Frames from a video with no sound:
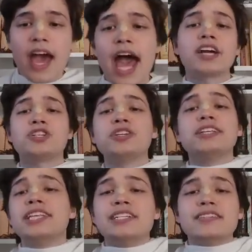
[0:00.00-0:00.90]

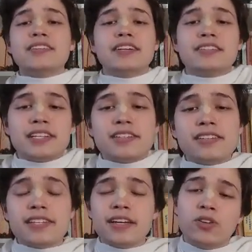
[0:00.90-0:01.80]
Actually, there doesn't exist a
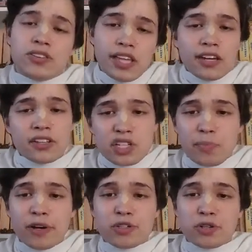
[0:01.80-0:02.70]
single thing in the
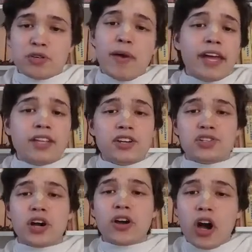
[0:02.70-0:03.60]
spiritual domain that
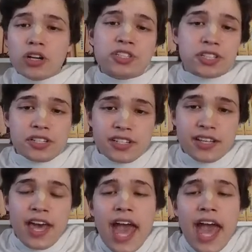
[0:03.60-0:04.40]
is not conscious.